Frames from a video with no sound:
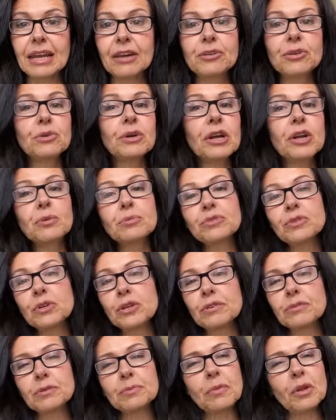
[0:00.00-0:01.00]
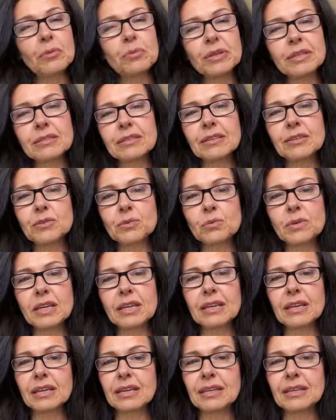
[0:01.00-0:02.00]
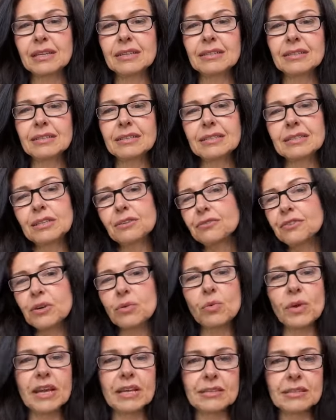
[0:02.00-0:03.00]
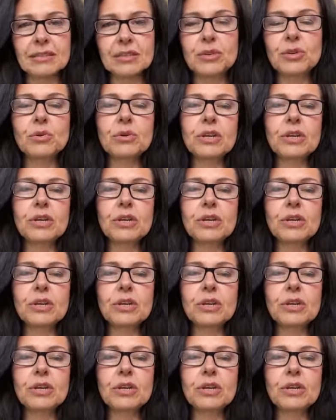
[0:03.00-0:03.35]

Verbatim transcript: Now, you can observe Small Business Week in different ways.